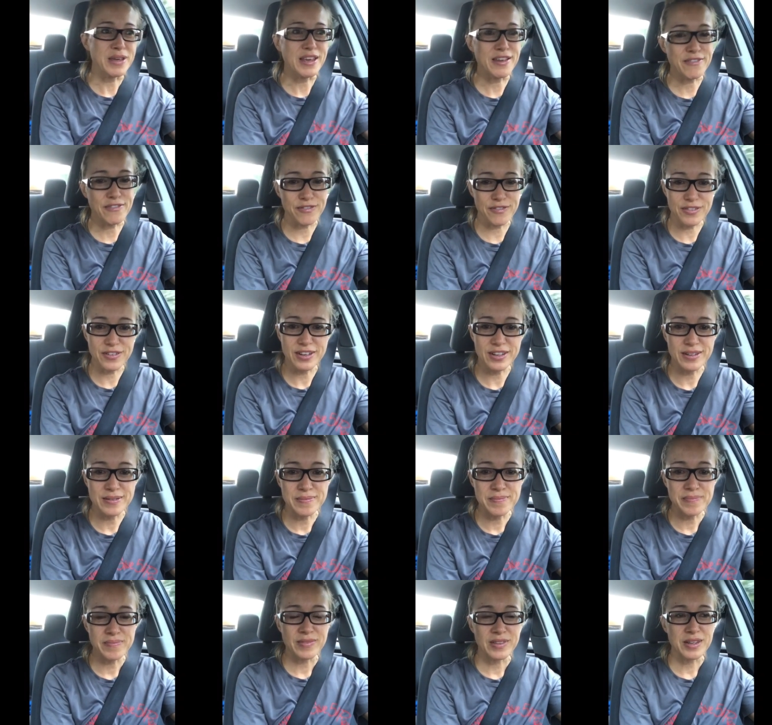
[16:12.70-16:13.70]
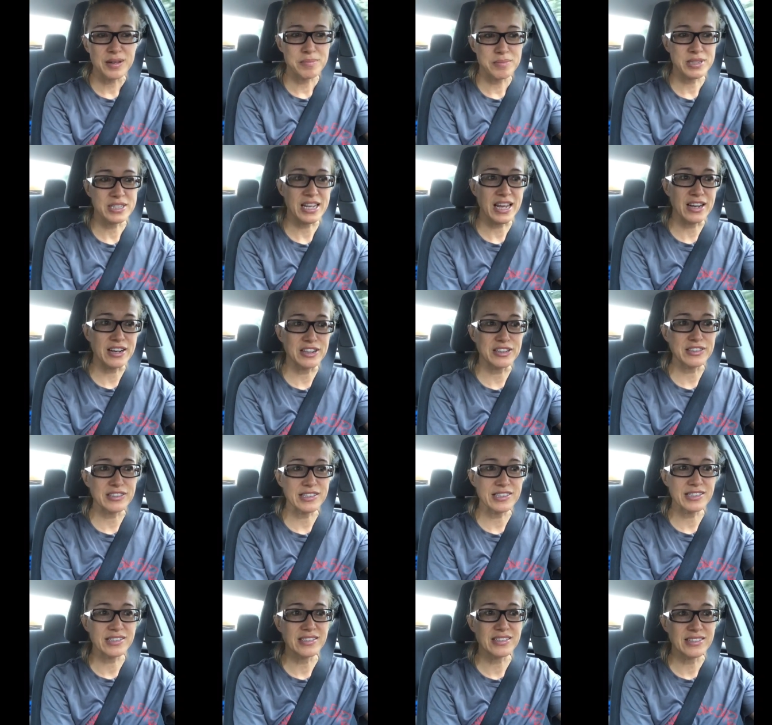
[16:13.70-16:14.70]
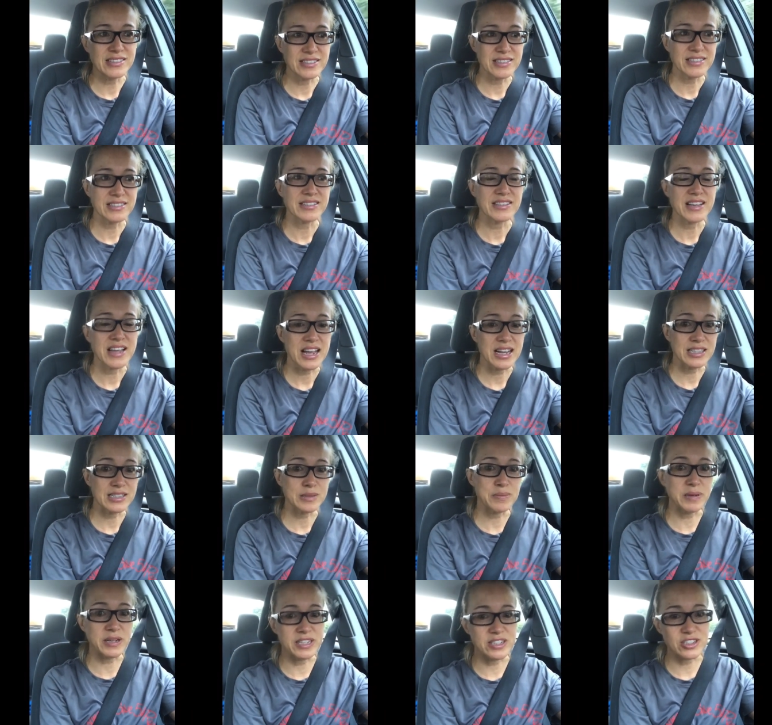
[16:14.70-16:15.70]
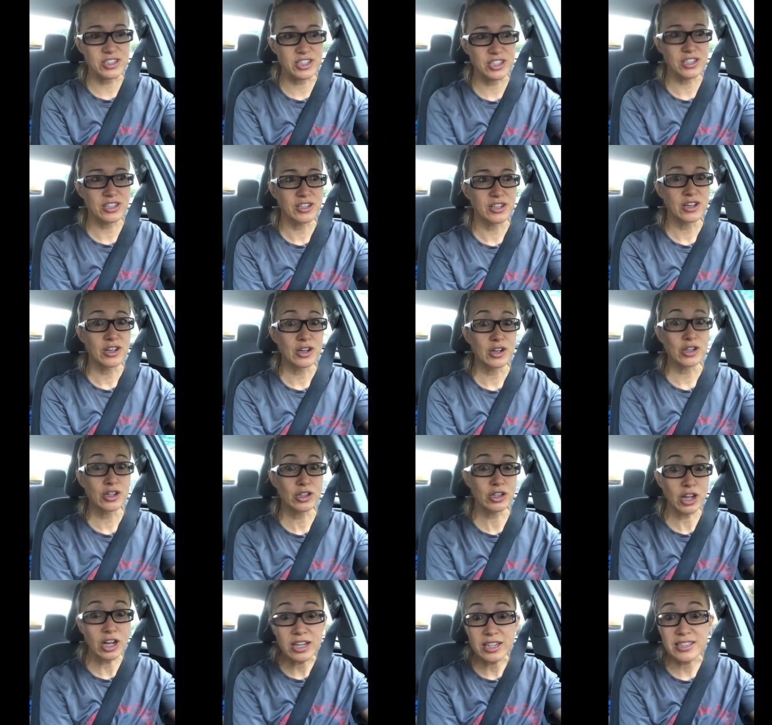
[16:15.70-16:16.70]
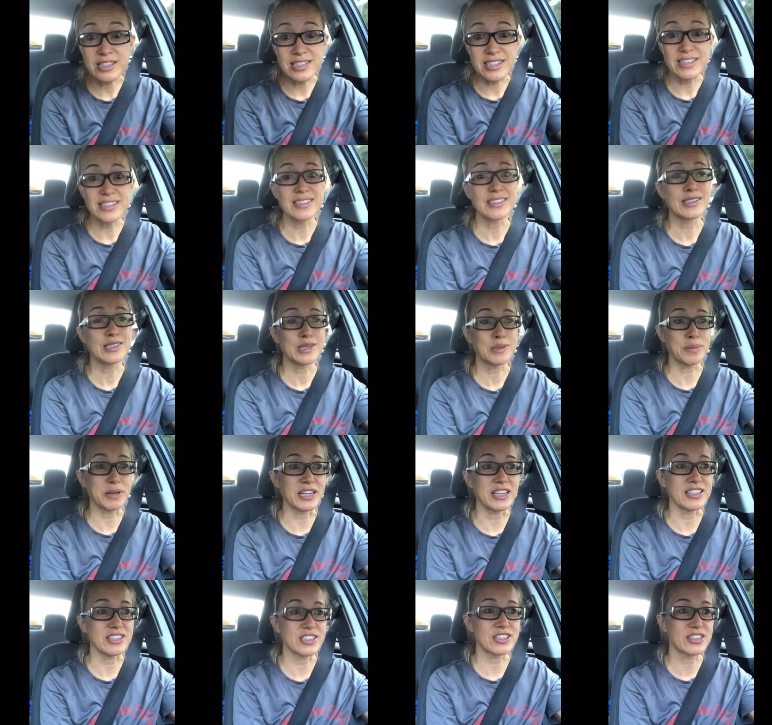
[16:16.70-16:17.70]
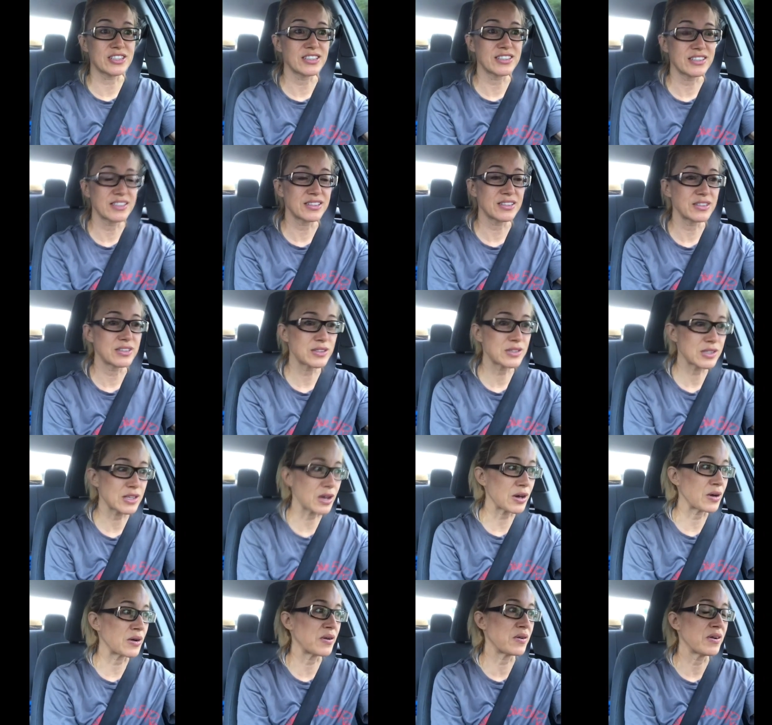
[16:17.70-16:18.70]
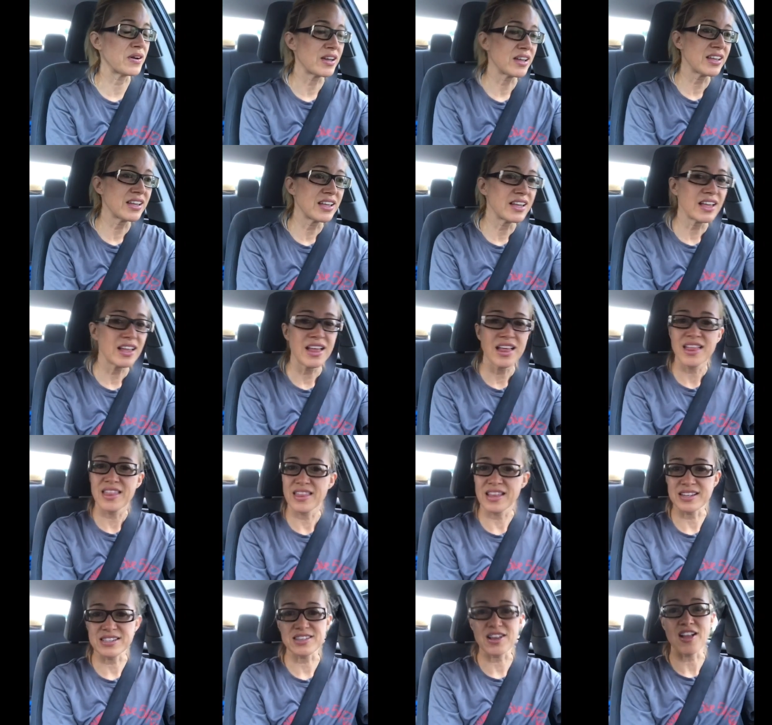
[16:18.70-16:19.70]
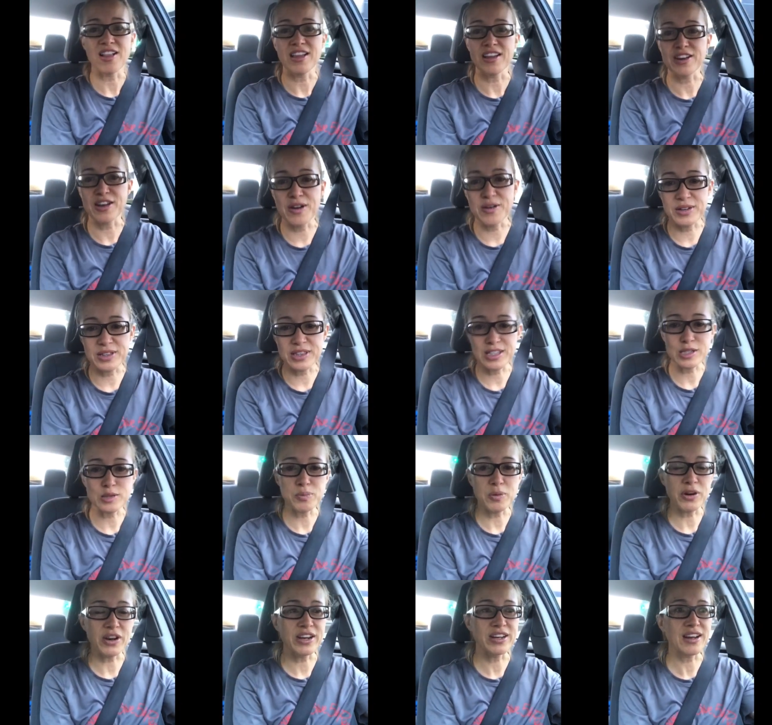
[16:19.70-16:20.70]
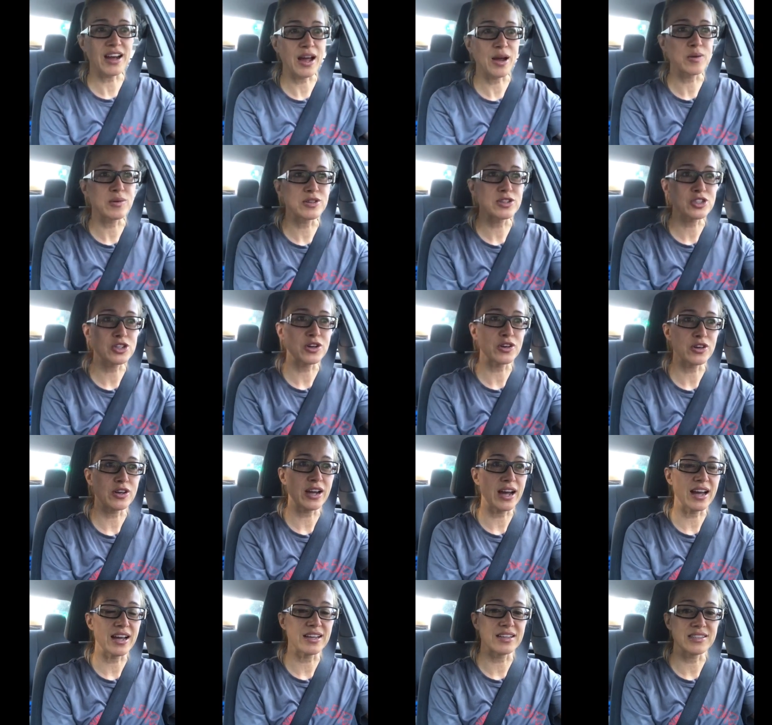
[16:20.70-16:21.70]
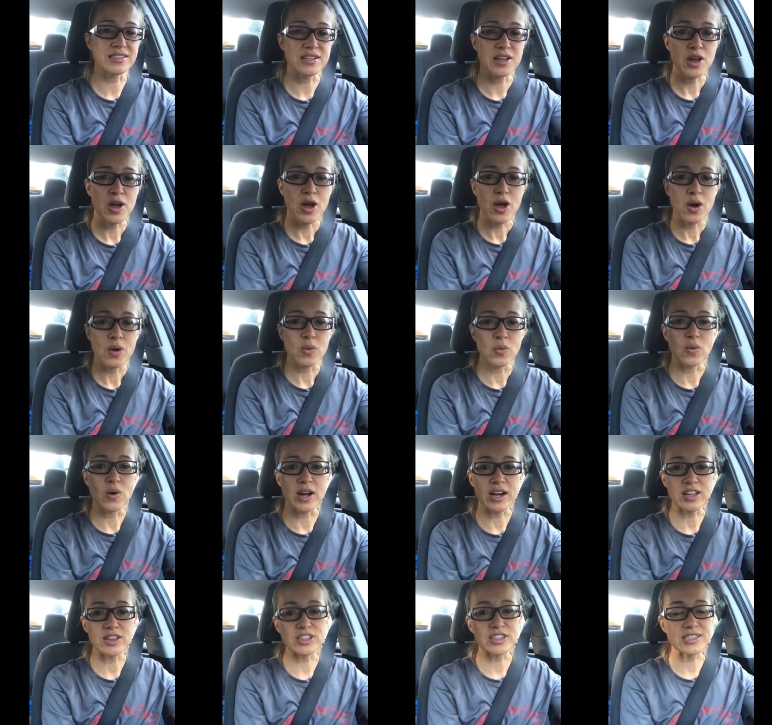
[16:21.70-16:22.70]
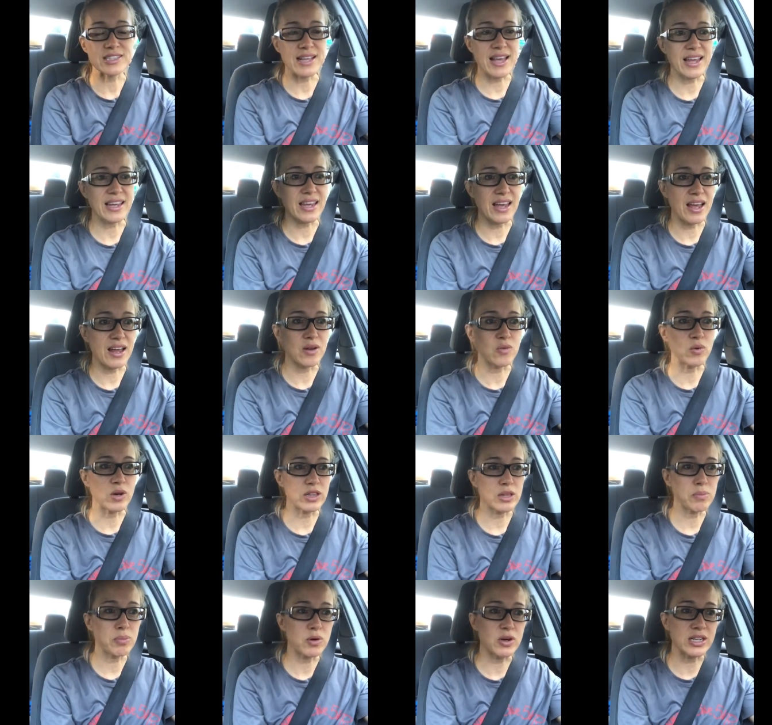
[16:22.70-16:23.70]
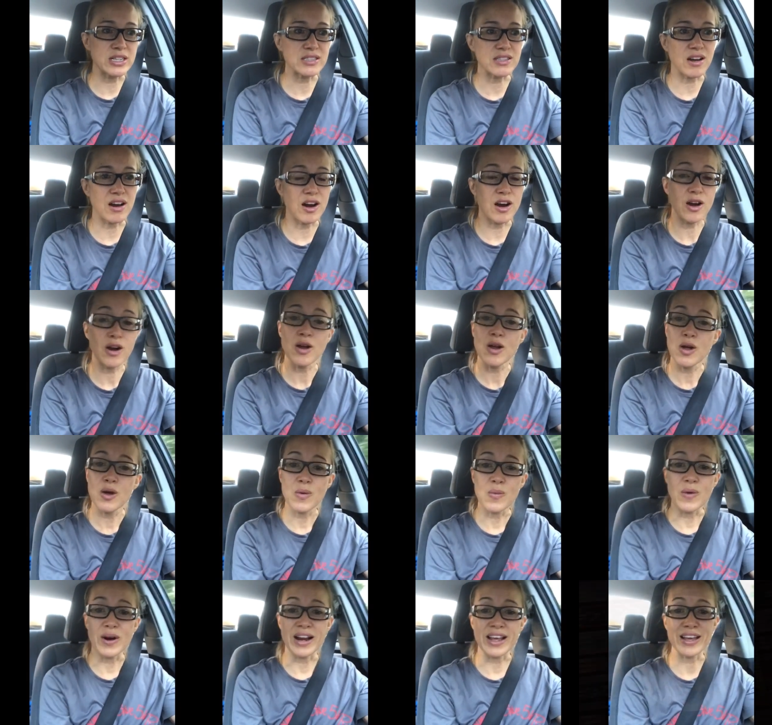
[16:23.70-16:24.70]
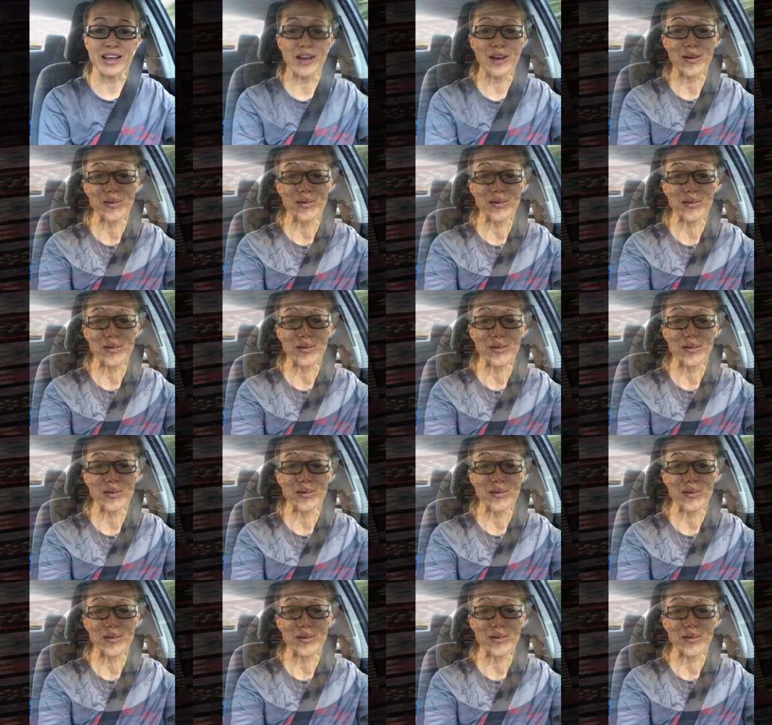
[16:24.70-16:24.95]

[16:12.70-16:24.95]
beef, potatoes, and spinach. Cooked spinach. So that's all I know at this point. I will show you guys what it looks like and what the points are when I get